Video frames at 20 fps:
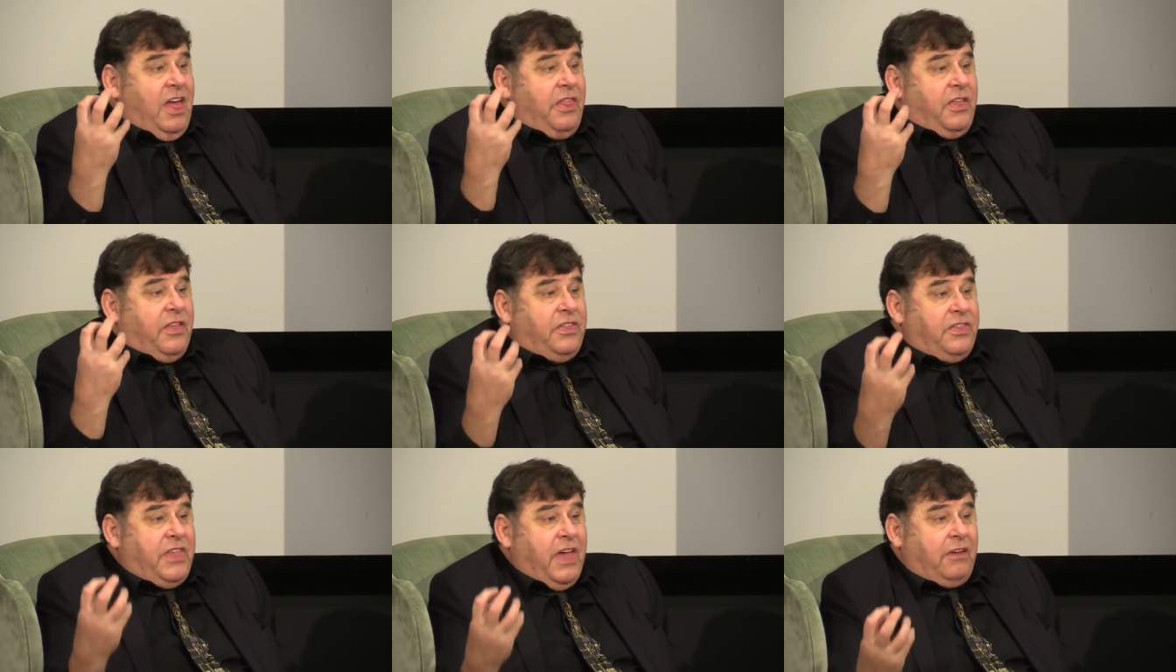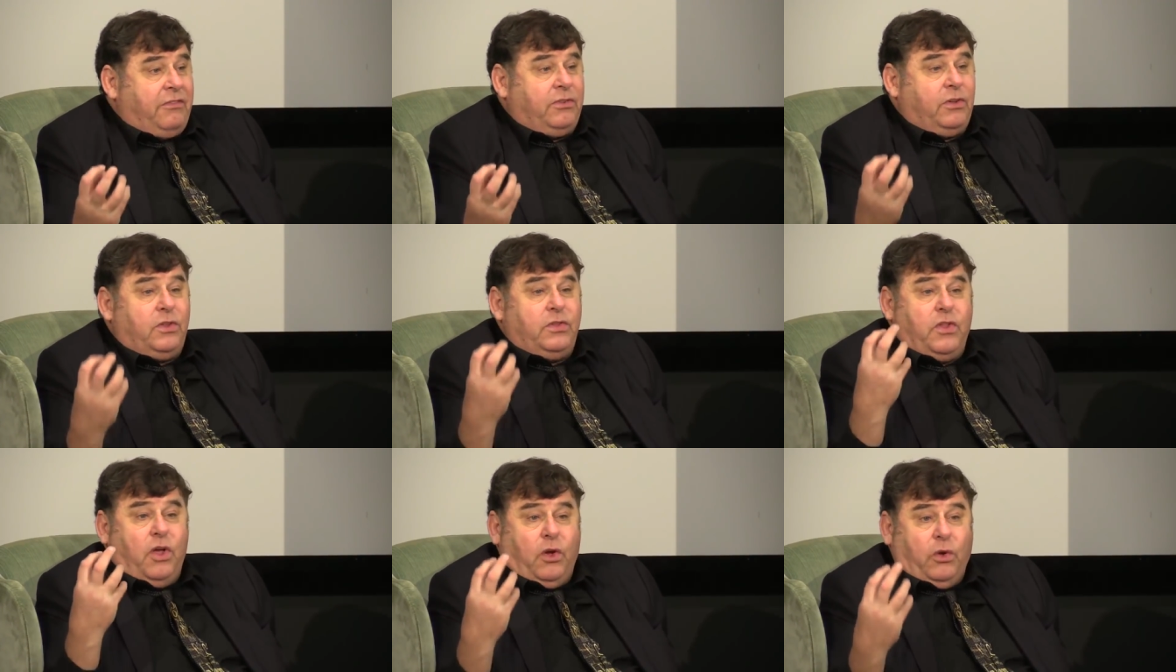The
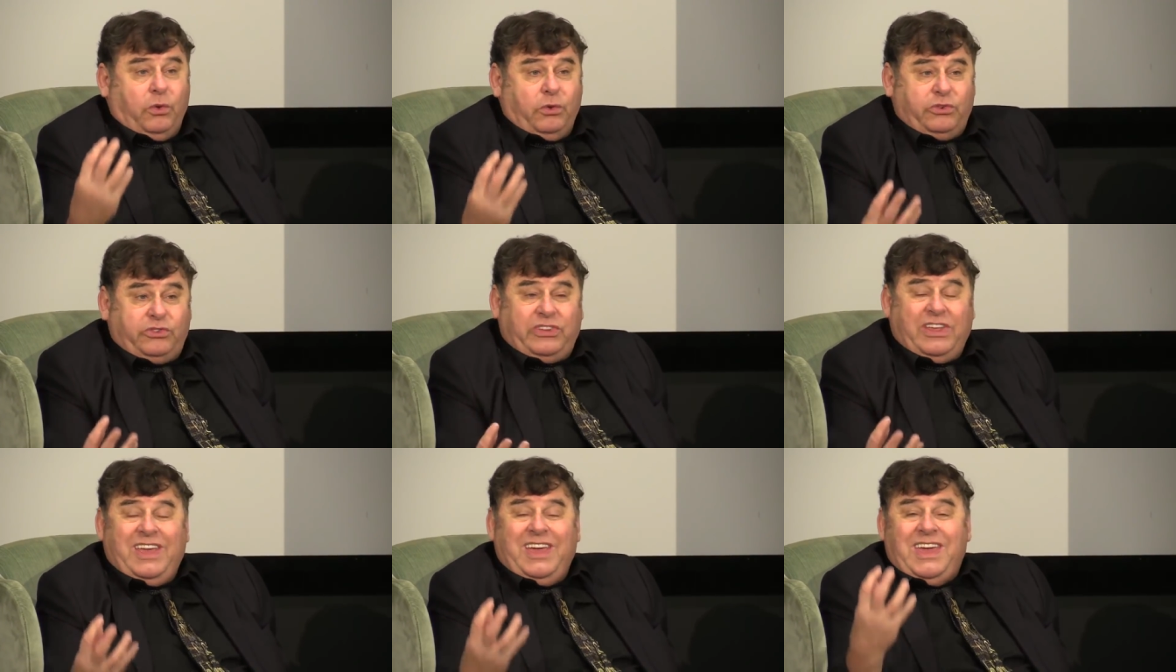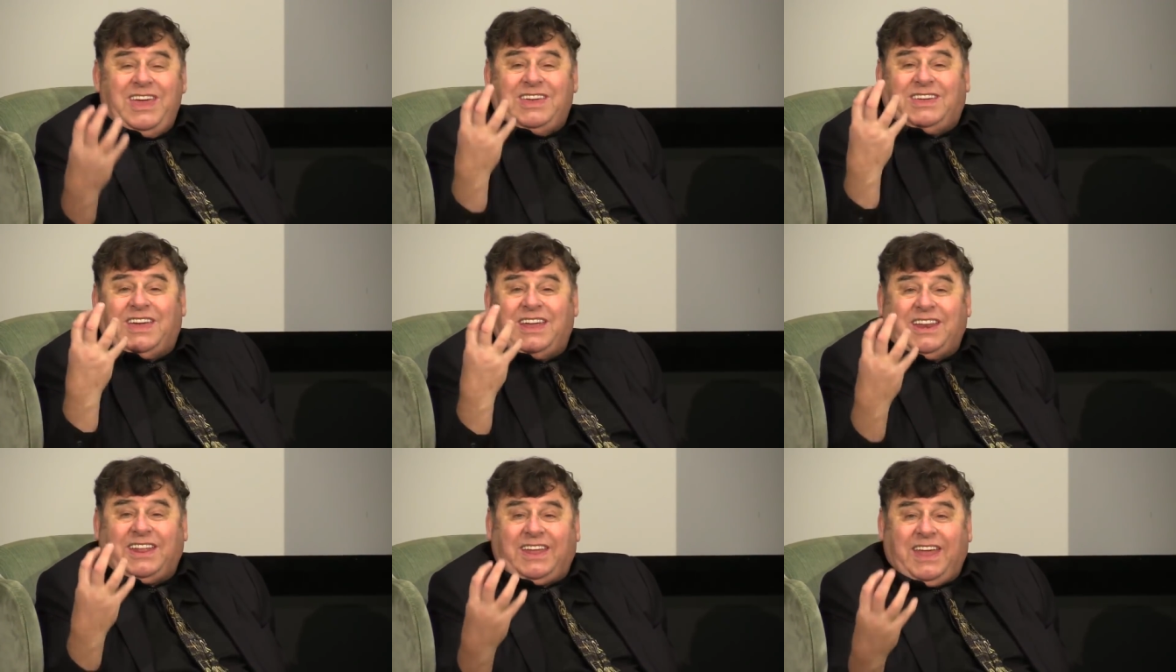devil knows he
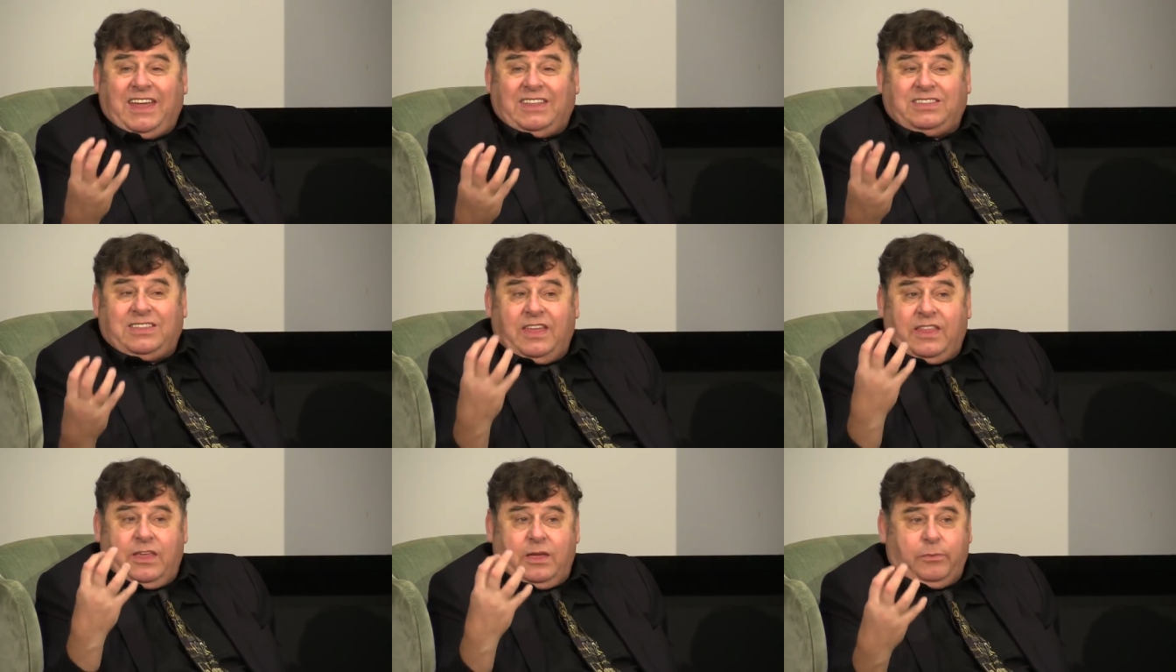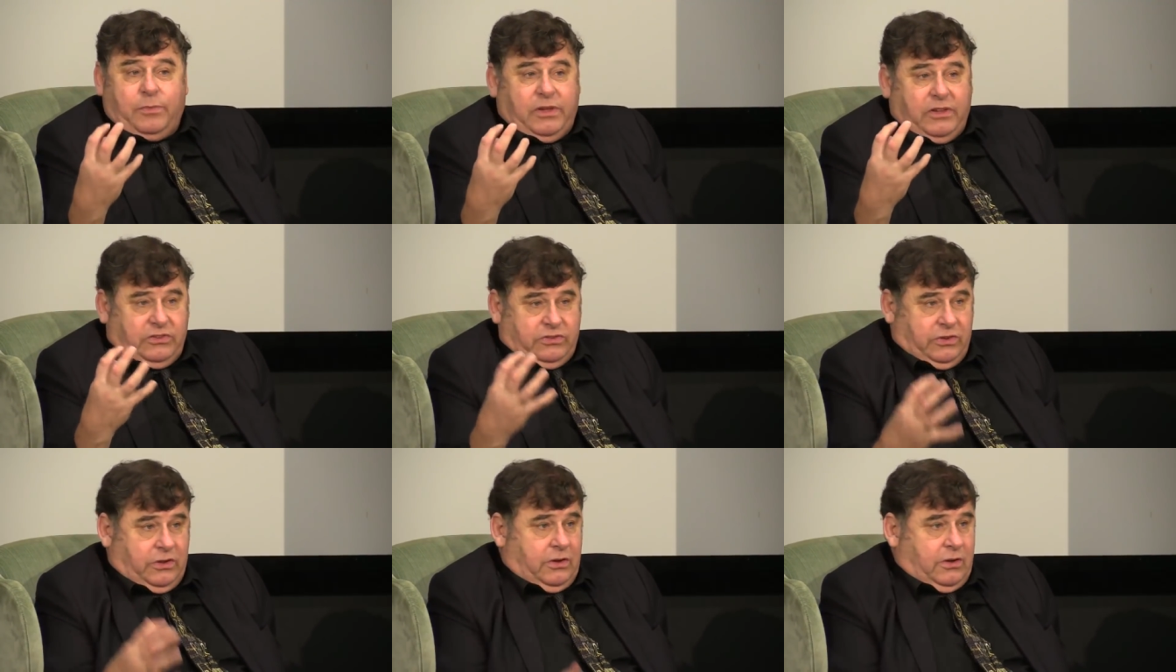can get to them
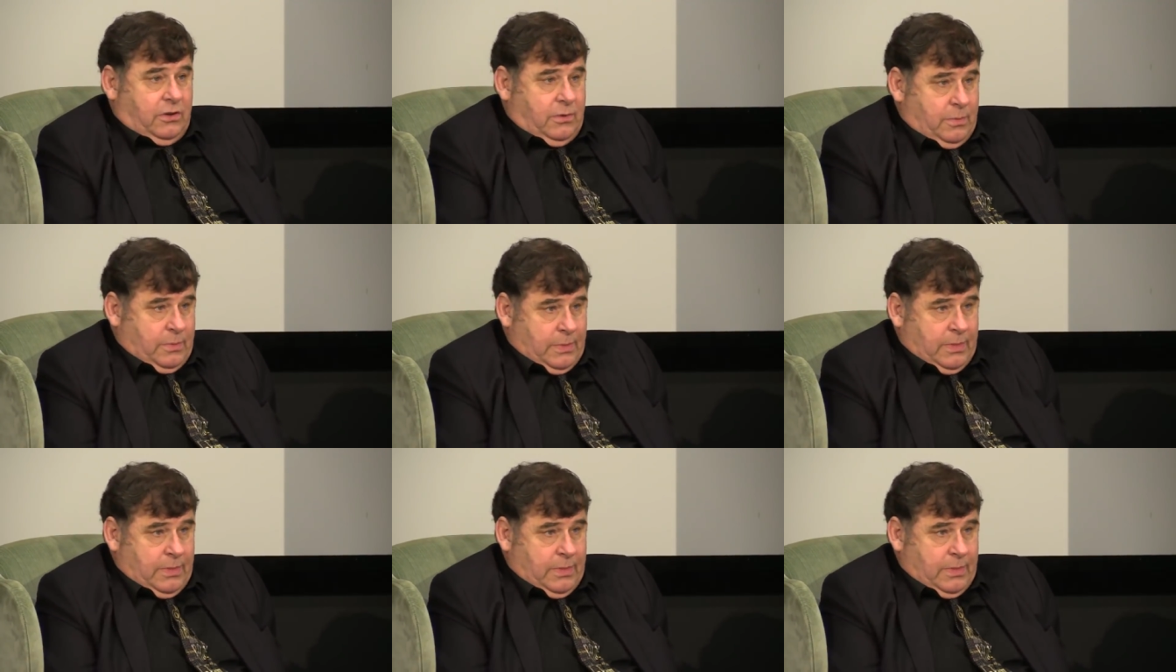easier.